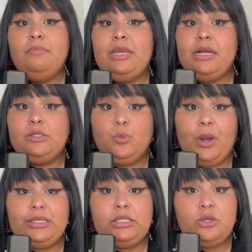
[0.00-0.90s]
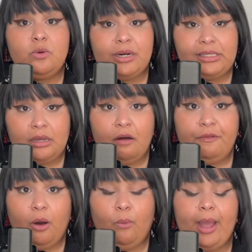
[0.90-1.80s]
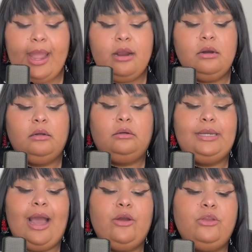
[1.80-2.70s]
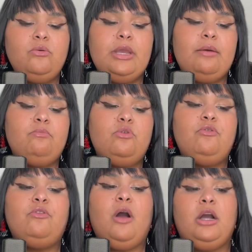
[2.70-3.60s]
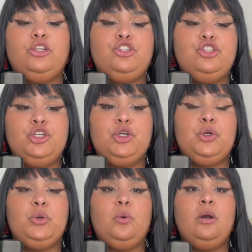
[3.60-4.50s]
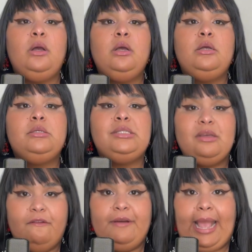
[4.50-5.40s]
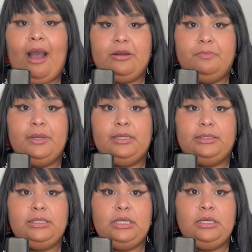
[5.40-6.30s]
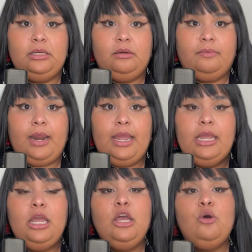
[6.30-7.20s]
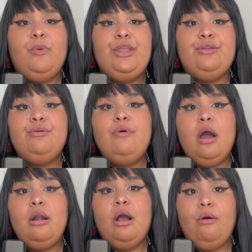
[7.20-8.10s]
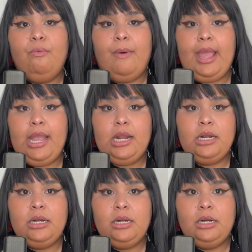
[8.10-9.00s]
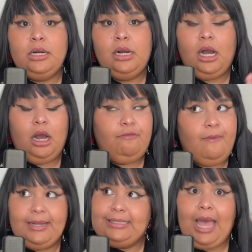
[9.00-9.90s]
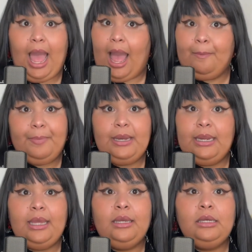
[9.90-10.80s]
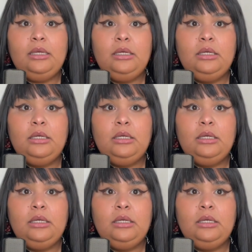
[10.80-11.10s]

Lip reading: Because once you are self aware, now you can move on to self accountability, right? When you are aware of what's happening,